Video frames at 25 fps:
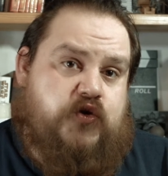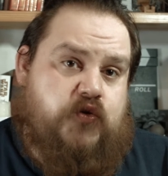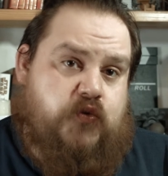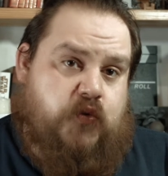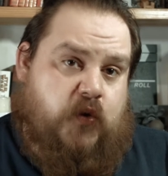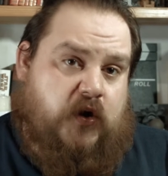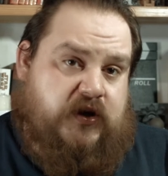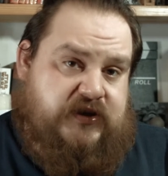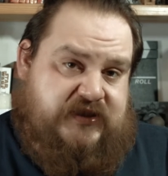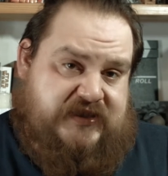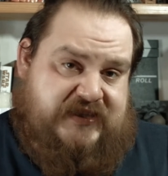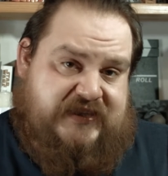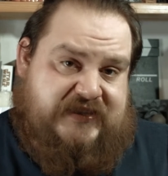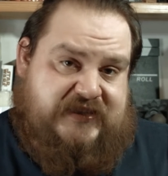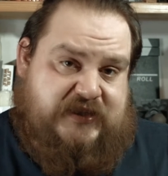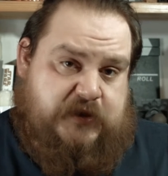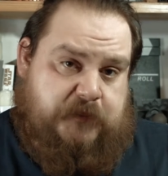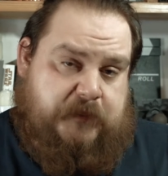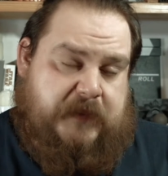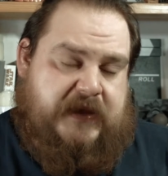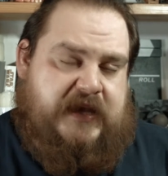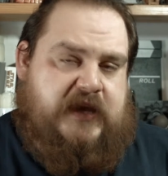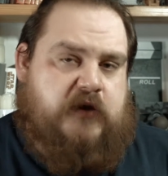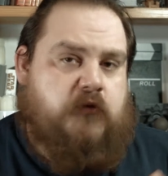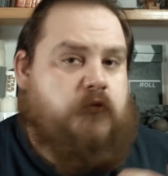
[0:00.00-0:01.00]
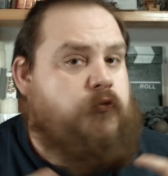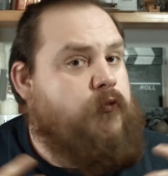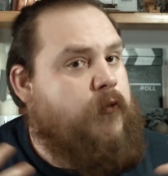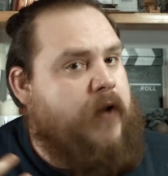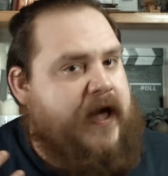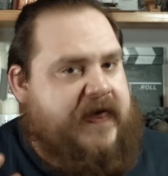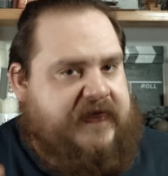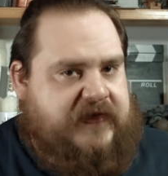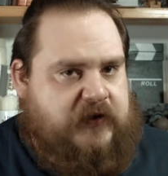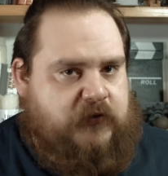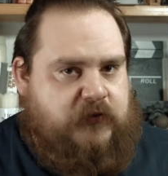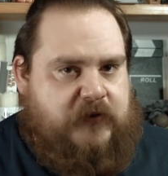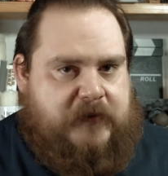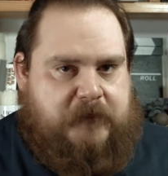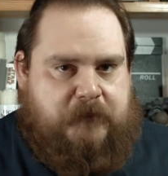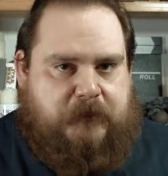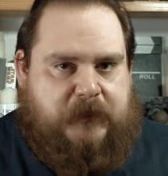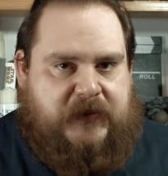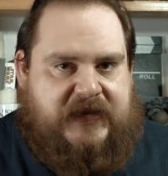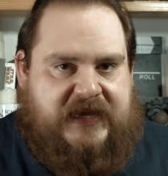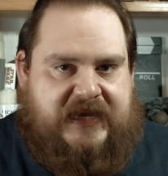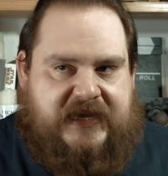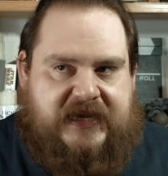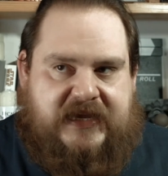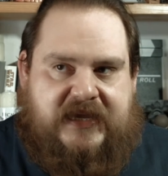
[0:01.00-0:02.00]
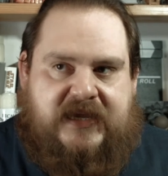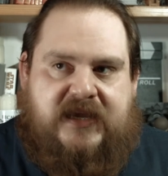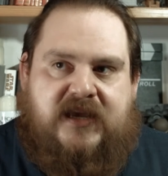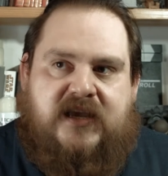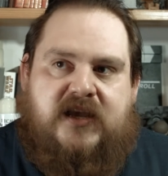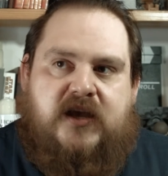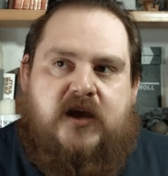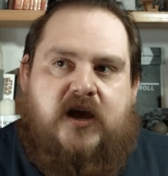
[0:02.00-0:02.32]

want it to be, whether it be